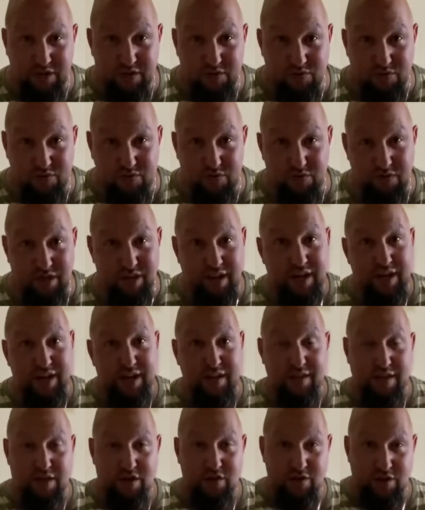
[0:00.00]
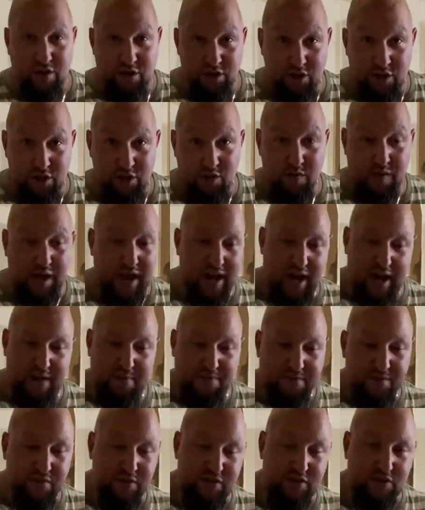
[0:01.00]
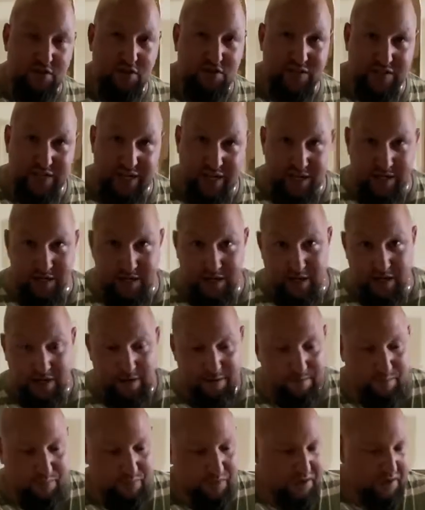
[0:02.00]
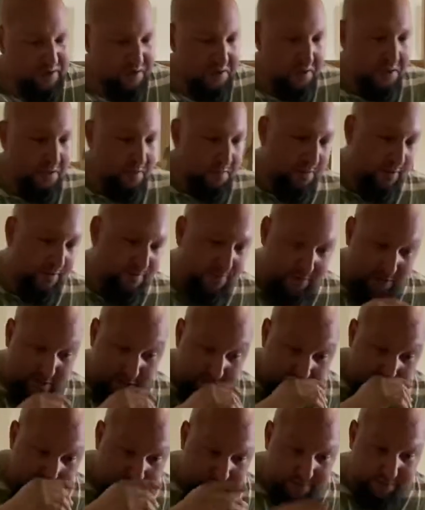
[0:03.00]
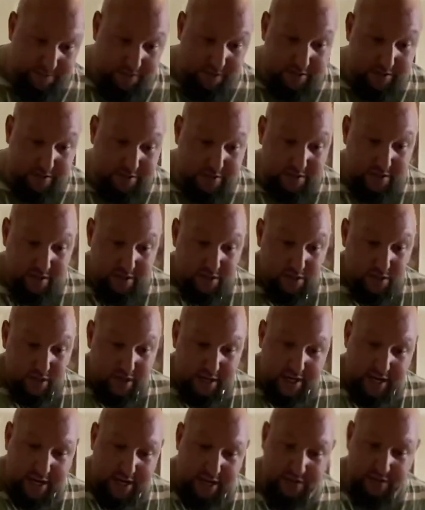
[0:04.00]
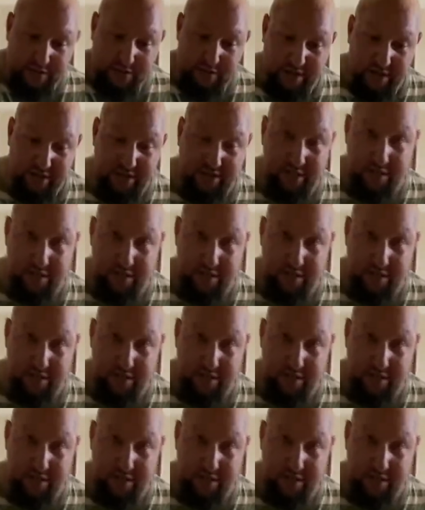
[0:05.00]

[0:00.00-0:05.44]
cool that you can do after it's all said and done. But first things first, look at how scratched